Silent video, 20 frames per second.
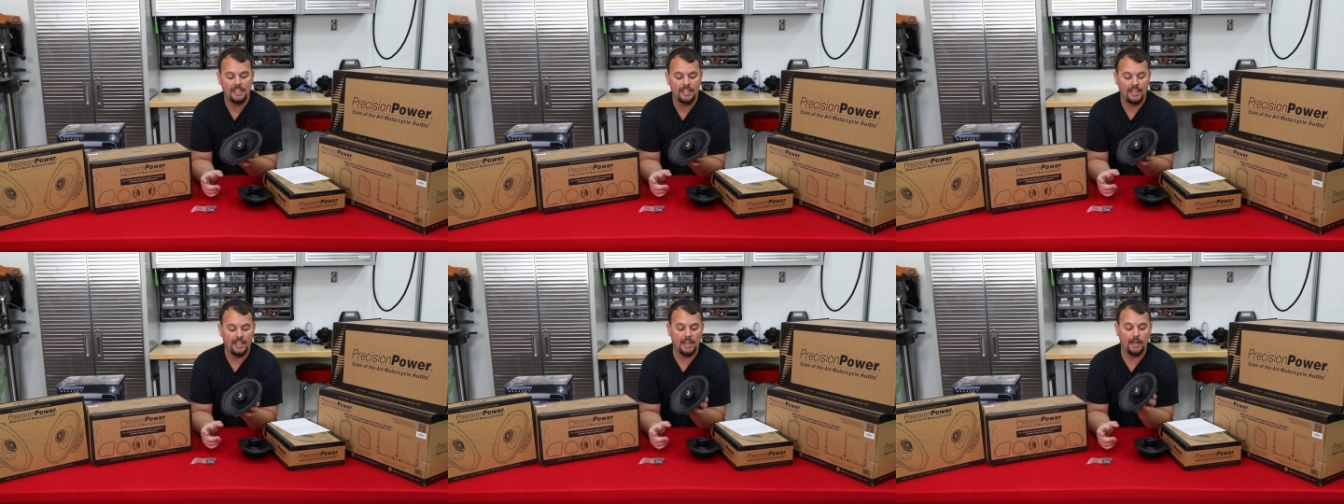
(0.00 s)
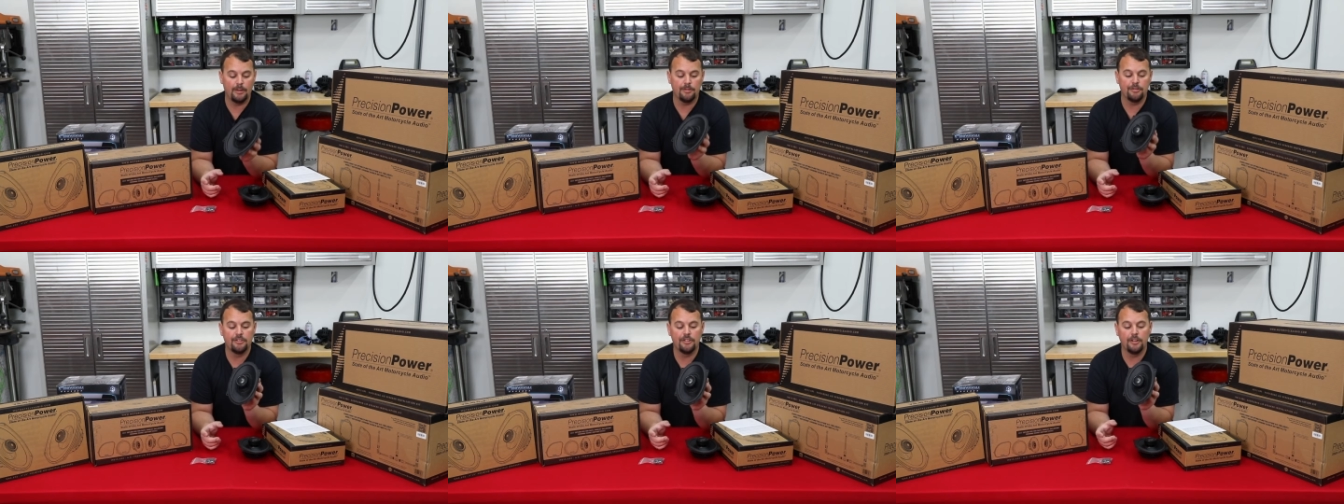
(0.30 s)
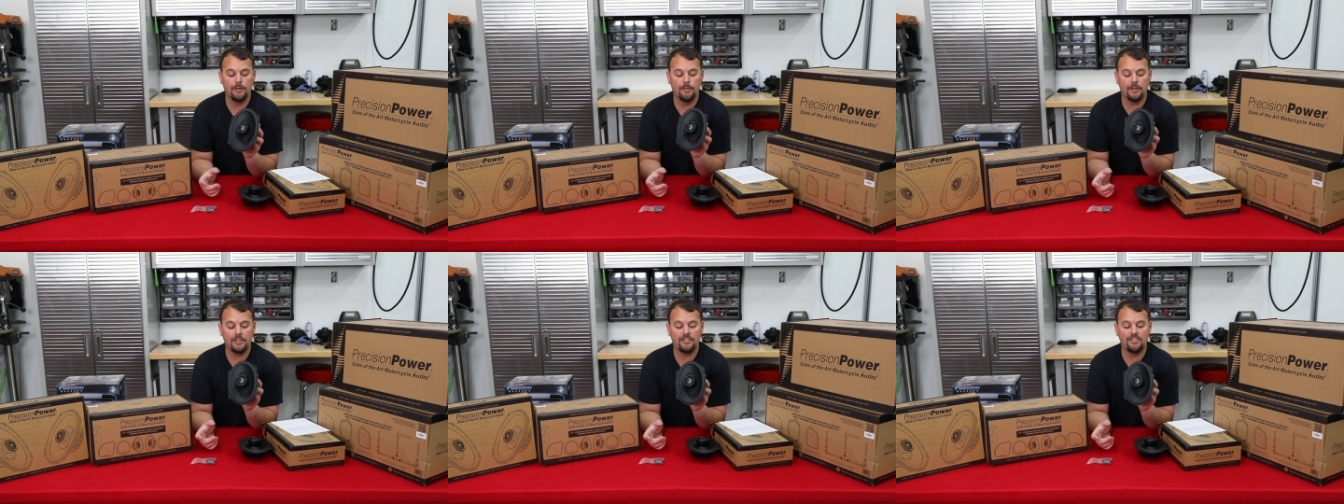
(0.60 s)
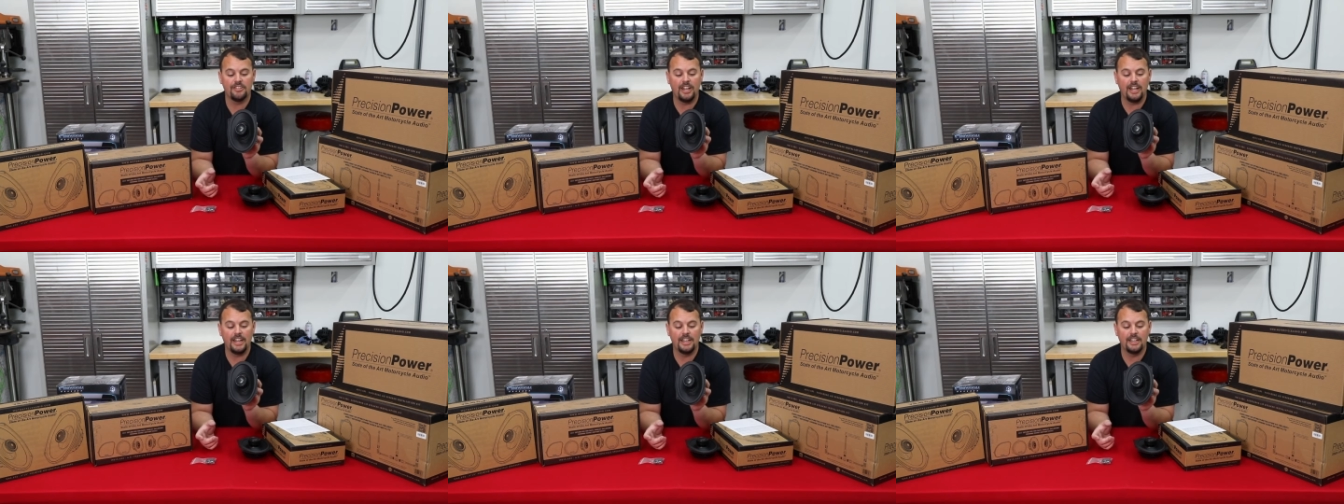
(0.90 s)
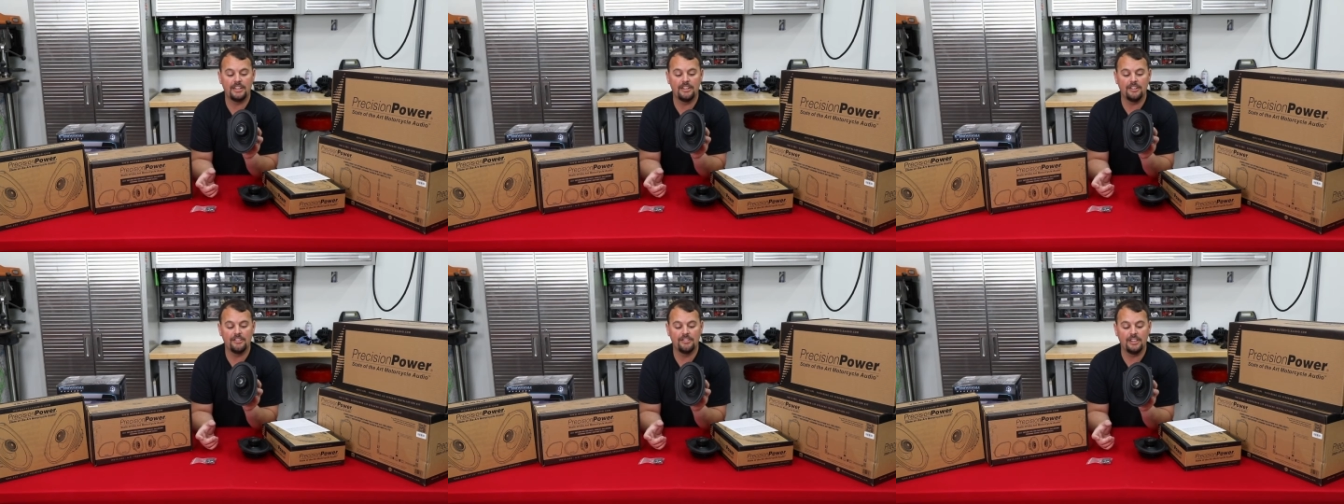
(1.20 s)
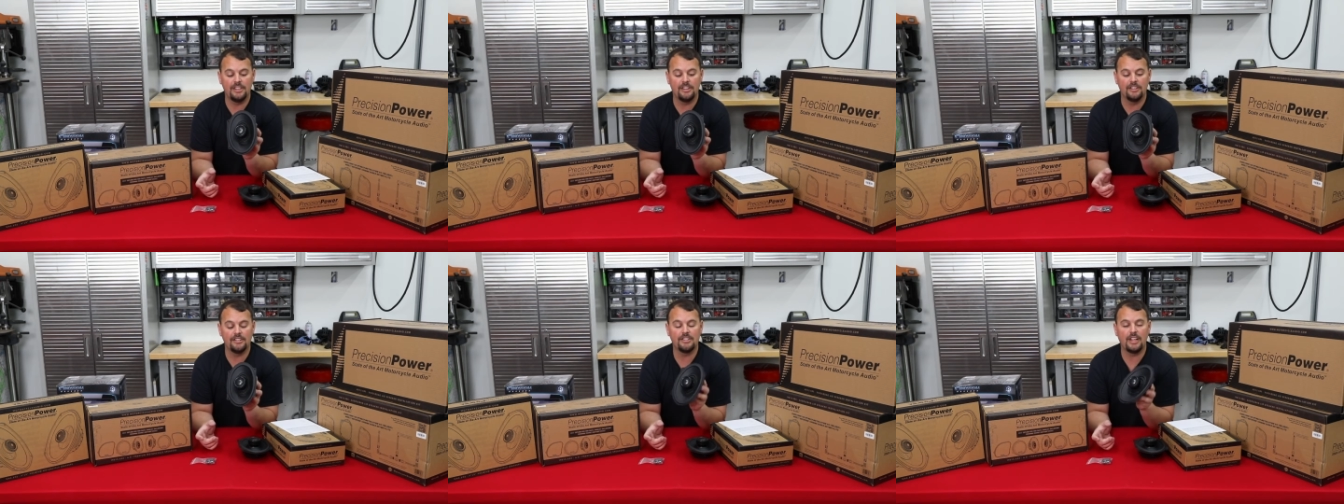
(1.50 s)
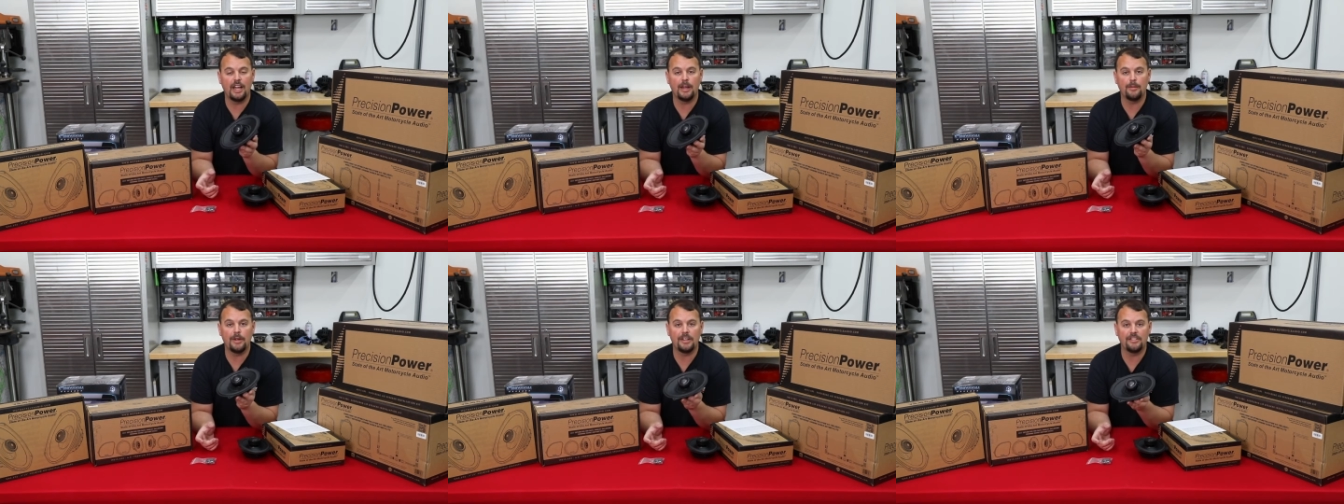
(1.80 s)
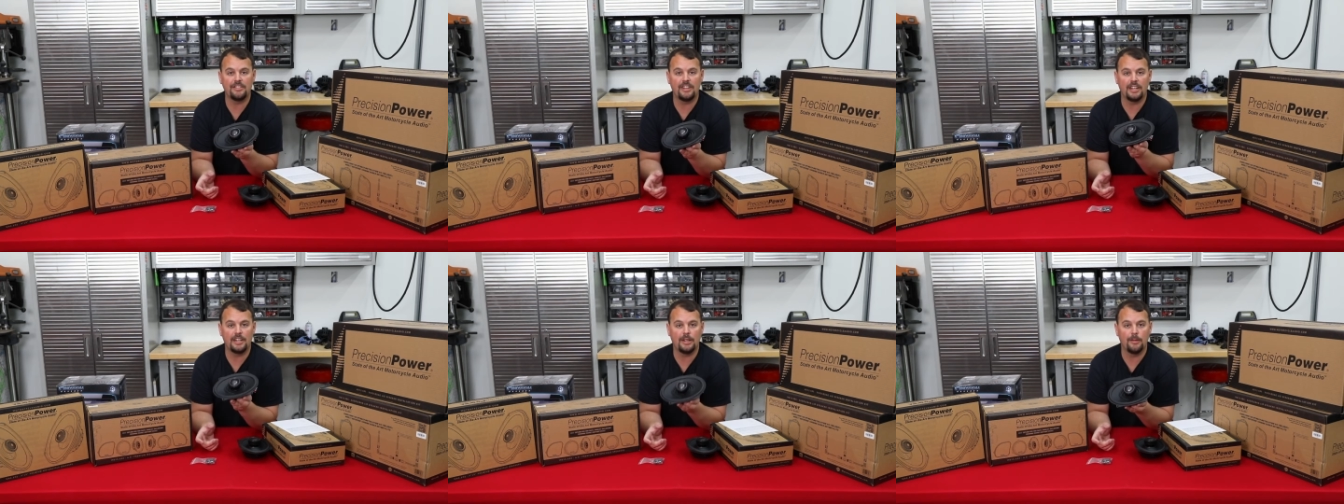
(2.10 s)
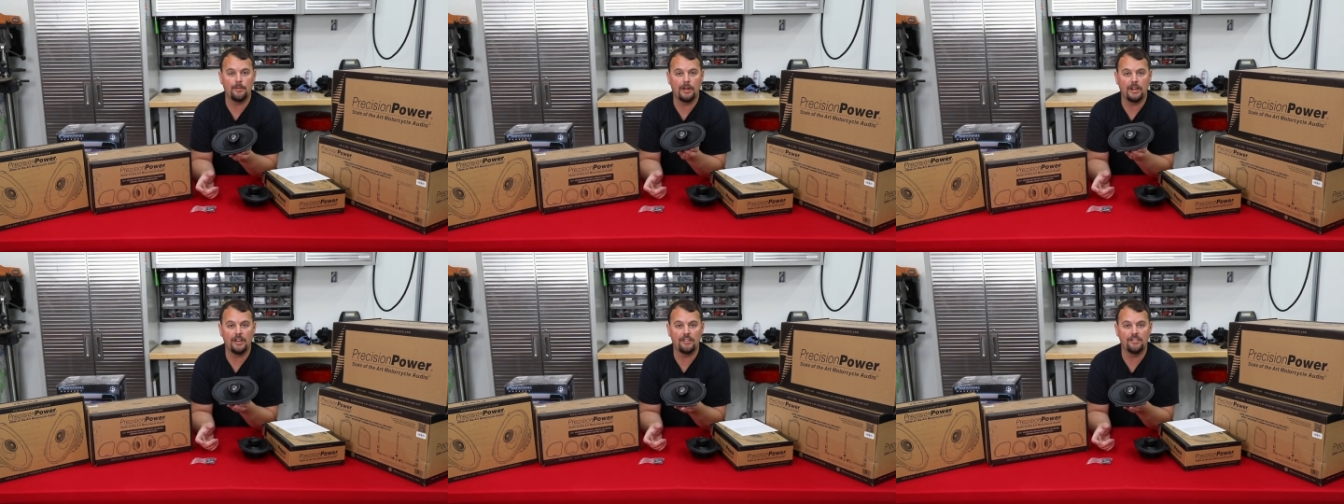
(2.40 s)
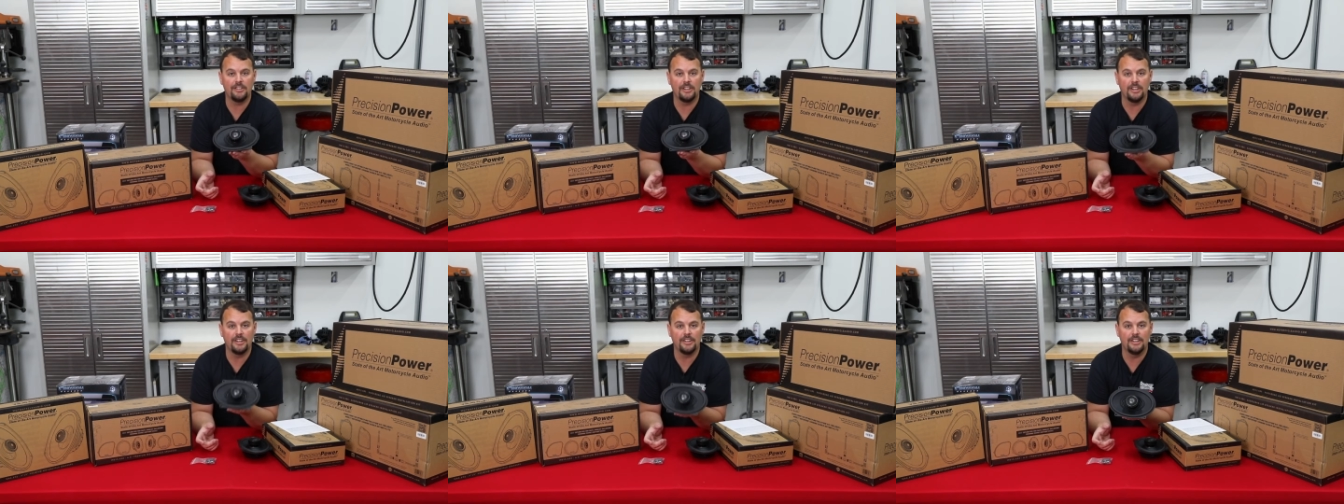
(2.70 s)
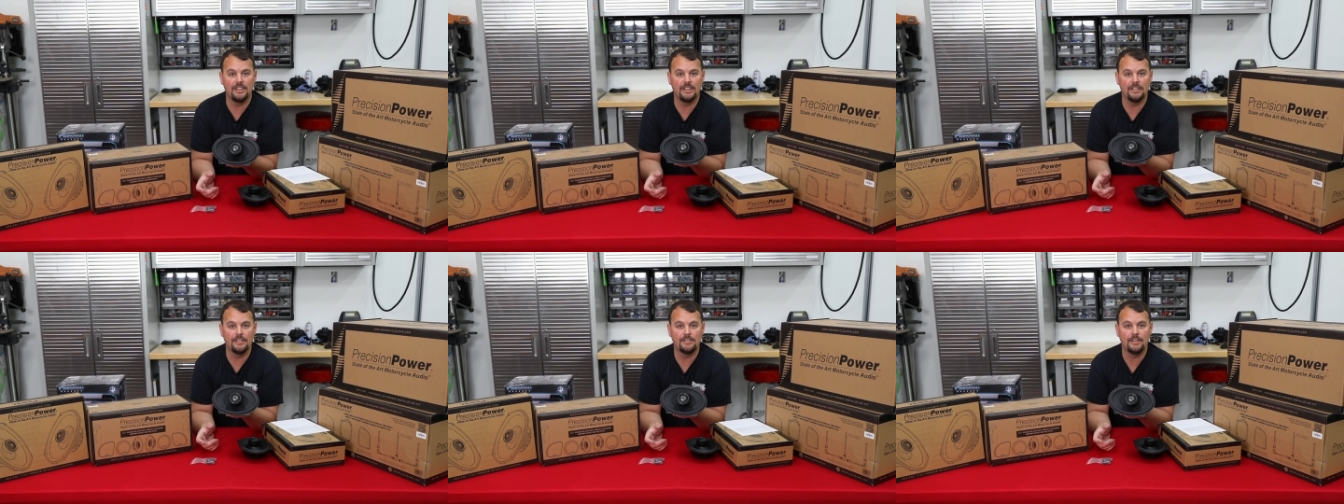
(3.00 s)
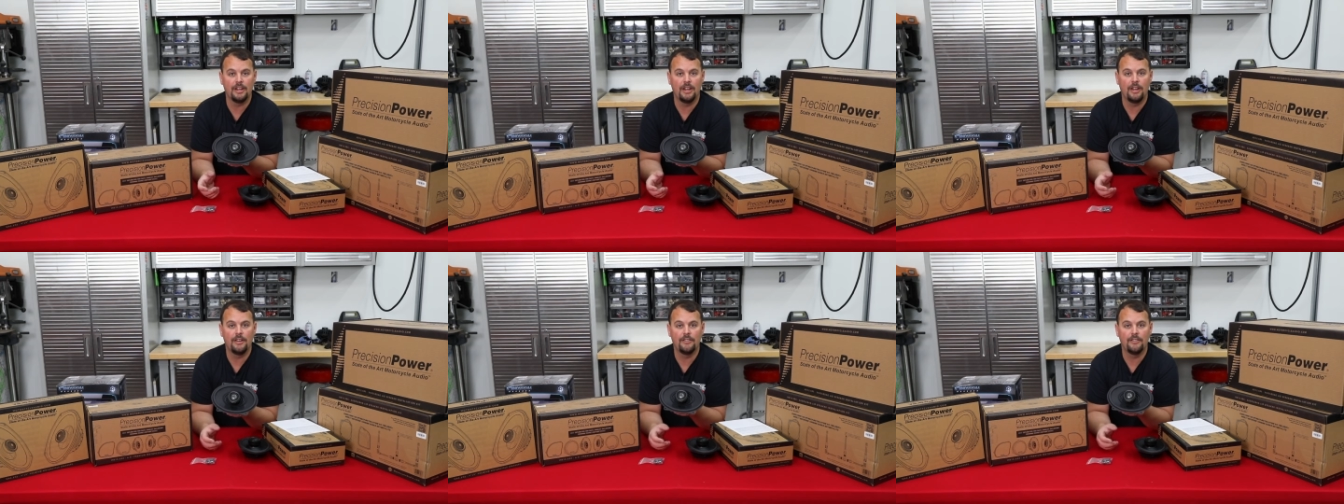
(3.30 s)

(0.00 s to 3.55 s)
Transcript: And I'm super excited to see the side-by-side comparison on this